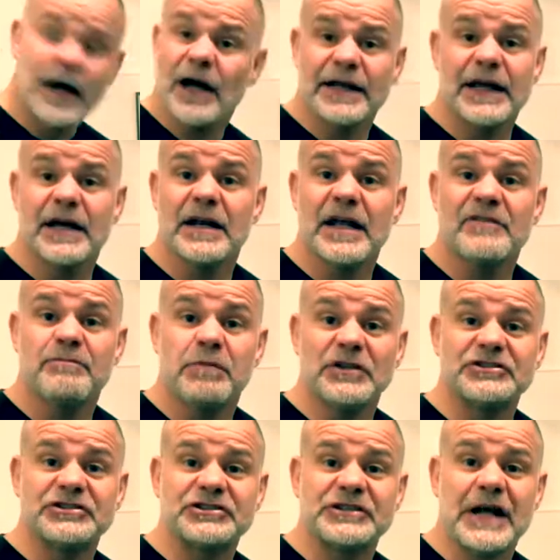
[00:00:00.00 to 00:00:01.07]
Again, if
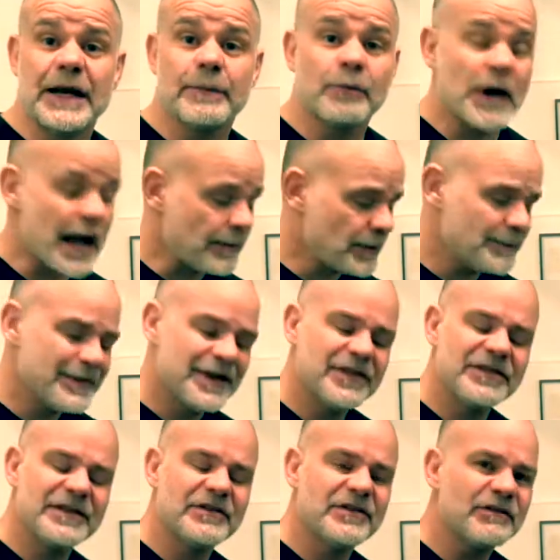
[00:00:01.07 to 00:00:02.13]
budget's not a problem,
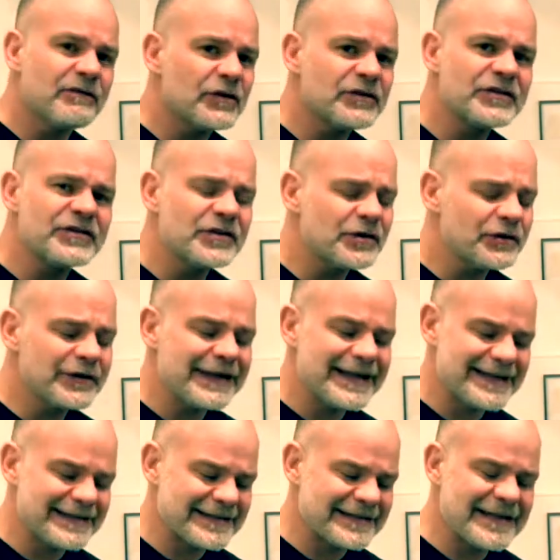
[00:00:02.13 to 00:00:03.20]
the
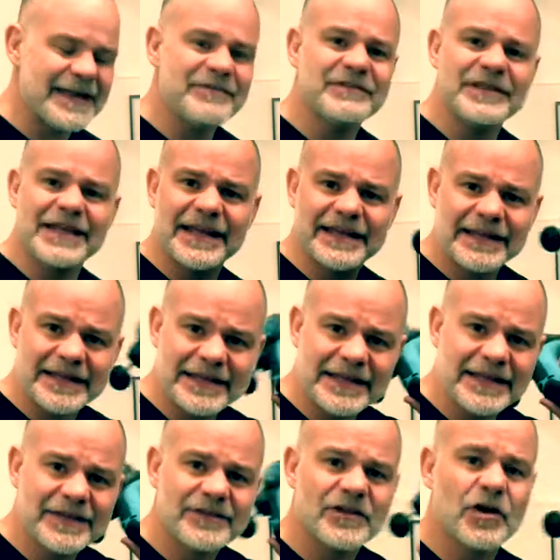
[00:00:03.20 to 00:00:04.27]
versatility, the safety, and the
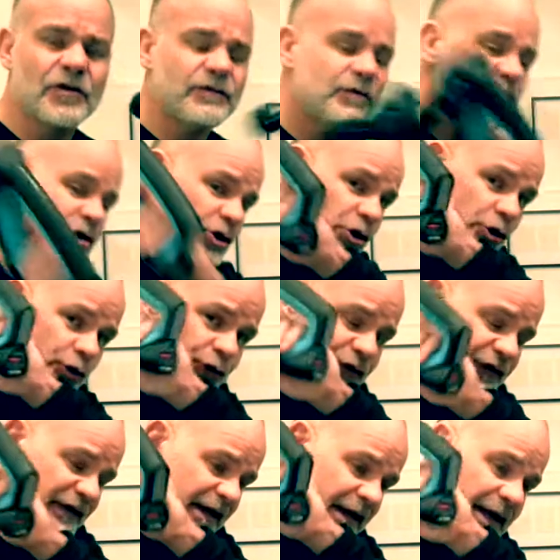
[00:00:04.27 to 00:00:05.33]
ease of
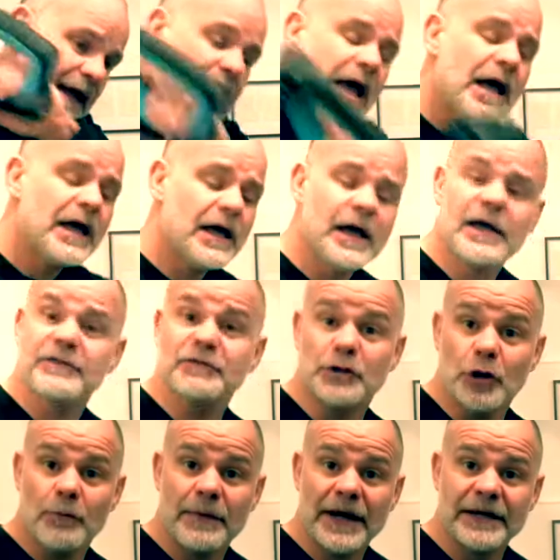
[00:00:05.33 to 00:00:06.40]
using, if you
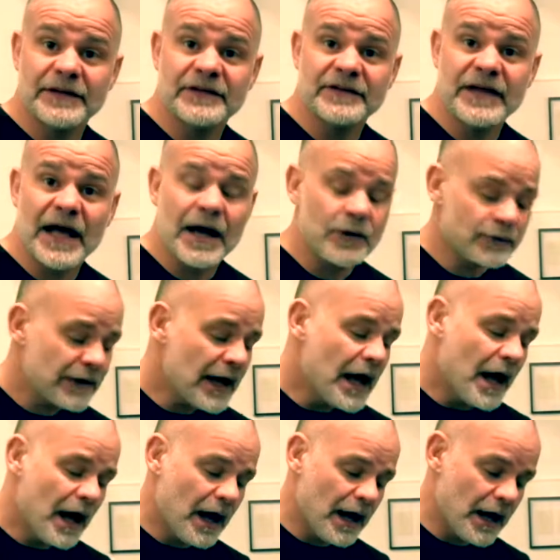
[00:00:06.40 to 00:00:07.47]
don't mind the sound,
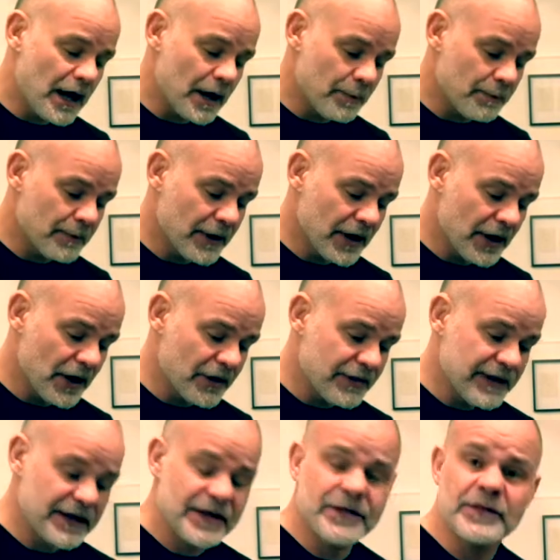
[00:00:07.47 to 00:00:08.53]

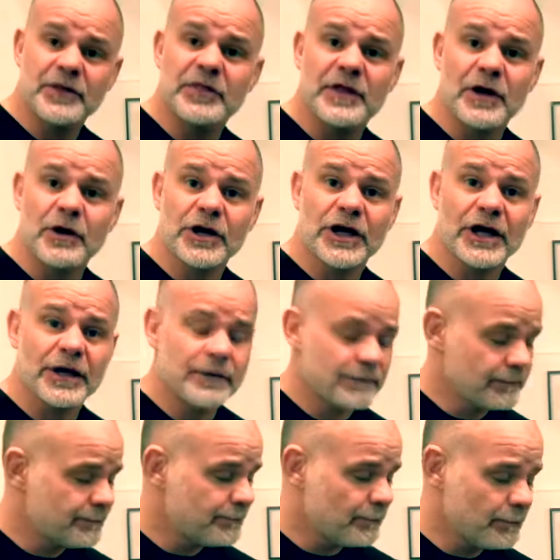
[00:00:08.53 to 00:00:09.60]
the
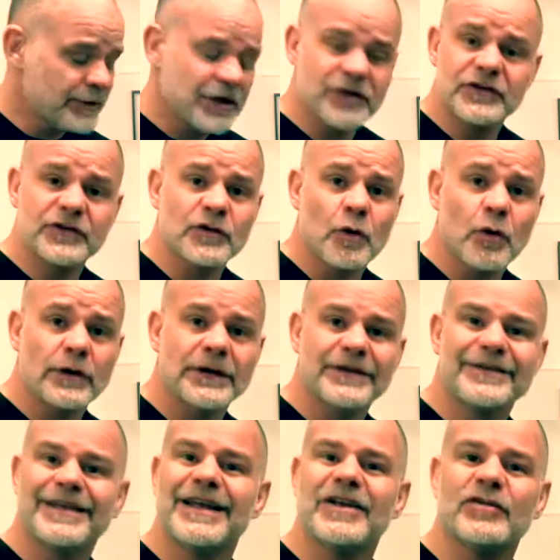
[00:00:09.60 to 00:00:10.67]
Theragun, because it's
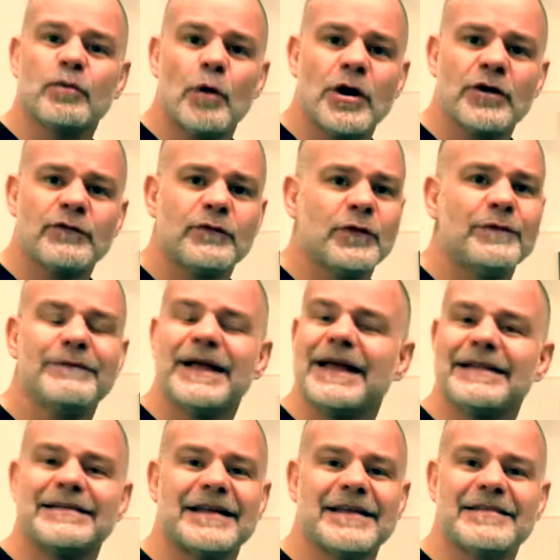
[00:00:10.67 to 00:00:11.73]
cordless, is wonderful.
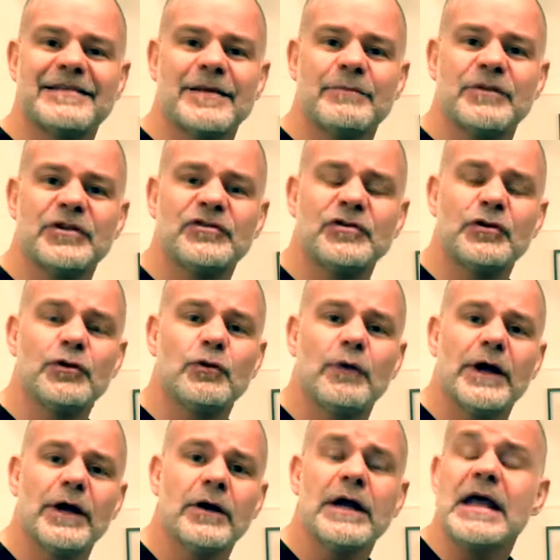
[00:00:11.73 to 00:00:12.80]
It's something too
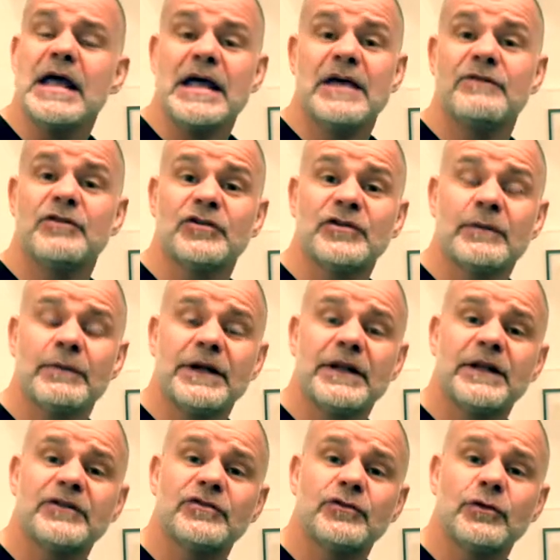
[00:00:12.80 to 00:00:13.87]
where if you're somebody
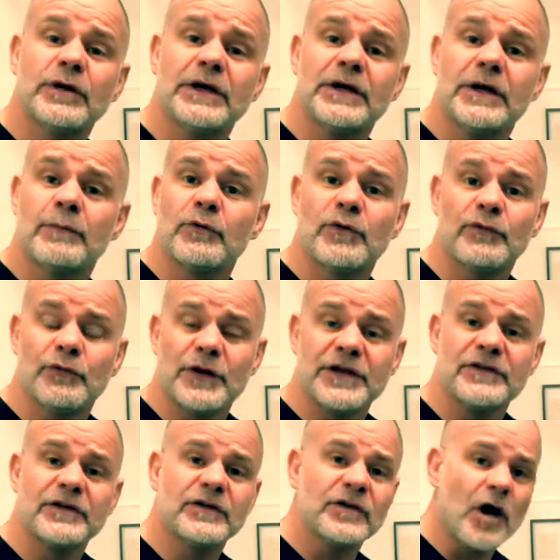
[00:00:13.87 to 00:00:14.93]
that's doing a number of
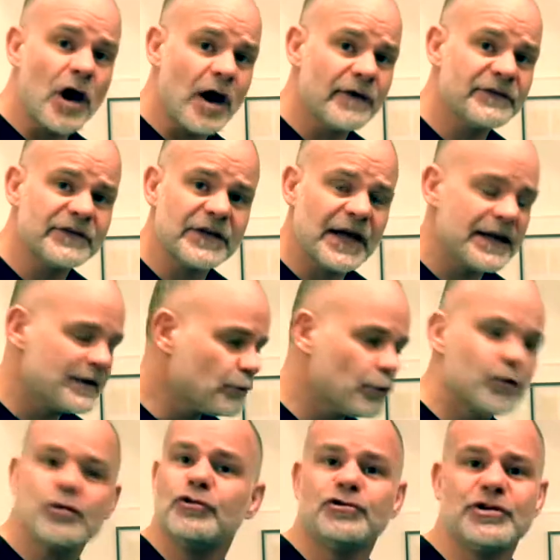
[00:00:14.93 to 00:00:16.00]
races off-site
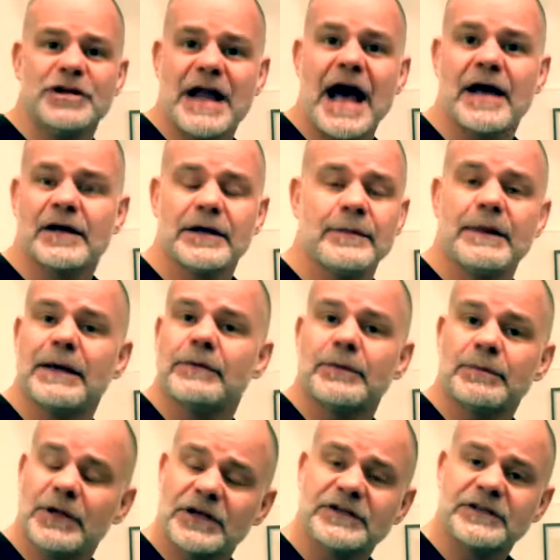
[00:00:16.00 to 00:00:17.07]
where you're not going to be able to
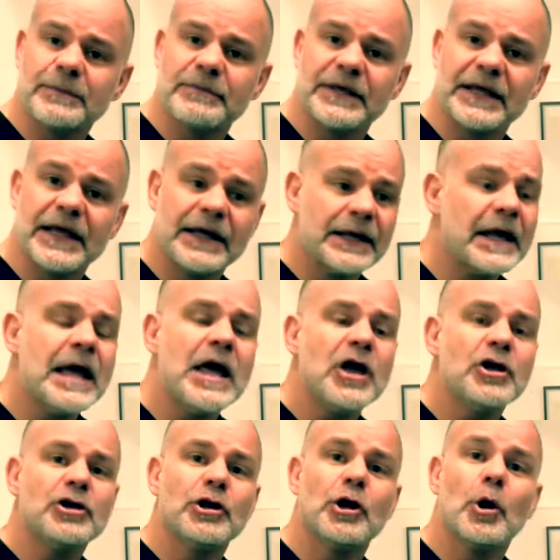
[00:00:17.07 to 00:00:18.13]
plug something in,
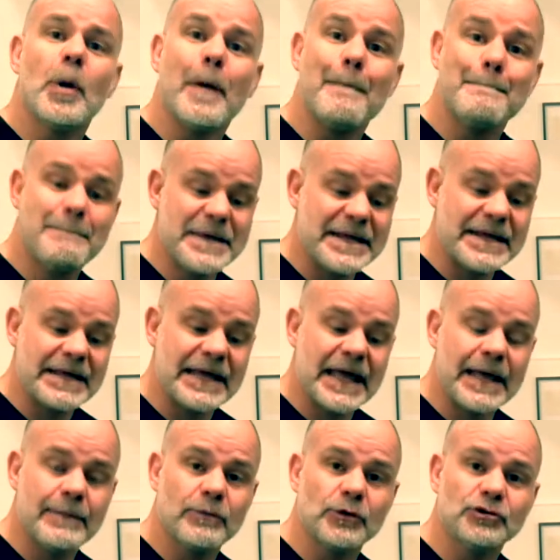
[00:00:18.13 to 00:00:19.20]
being
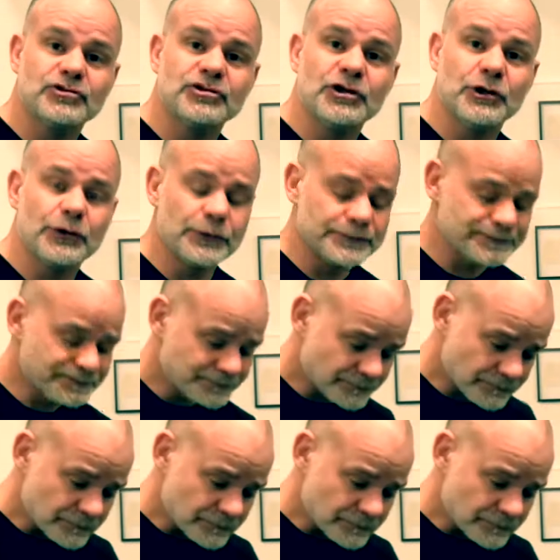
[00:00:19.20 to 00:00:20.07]
able to,